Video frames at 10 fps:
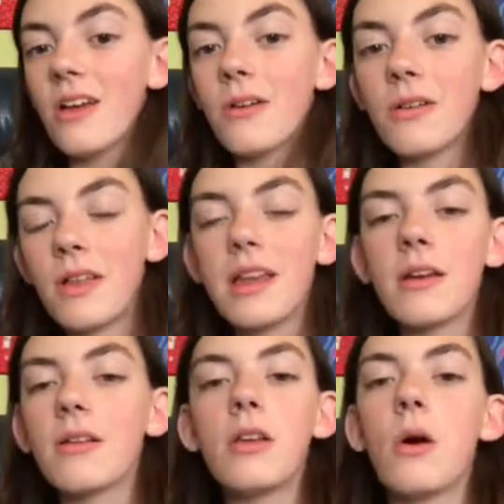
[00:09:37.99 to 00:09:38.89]
Or like,
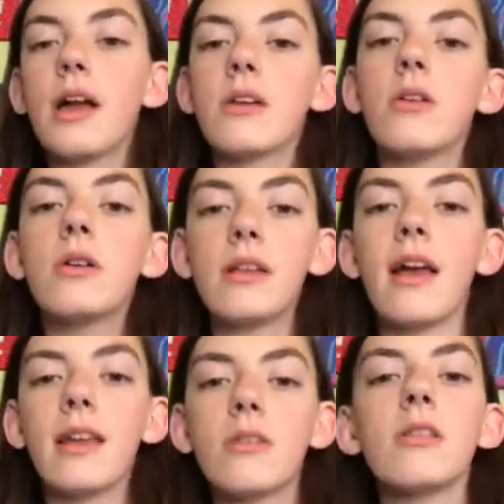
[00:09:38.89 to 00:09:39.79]
no, I could
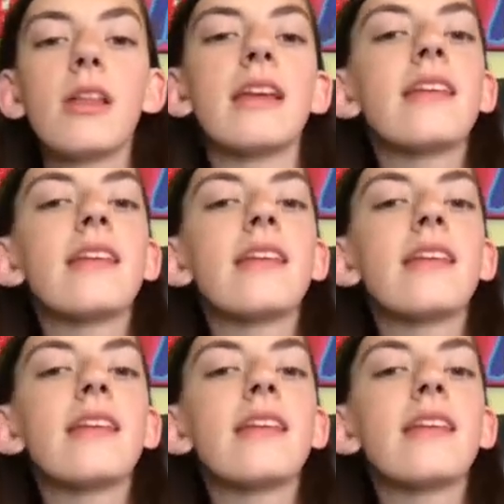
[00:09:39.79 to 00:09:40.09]
like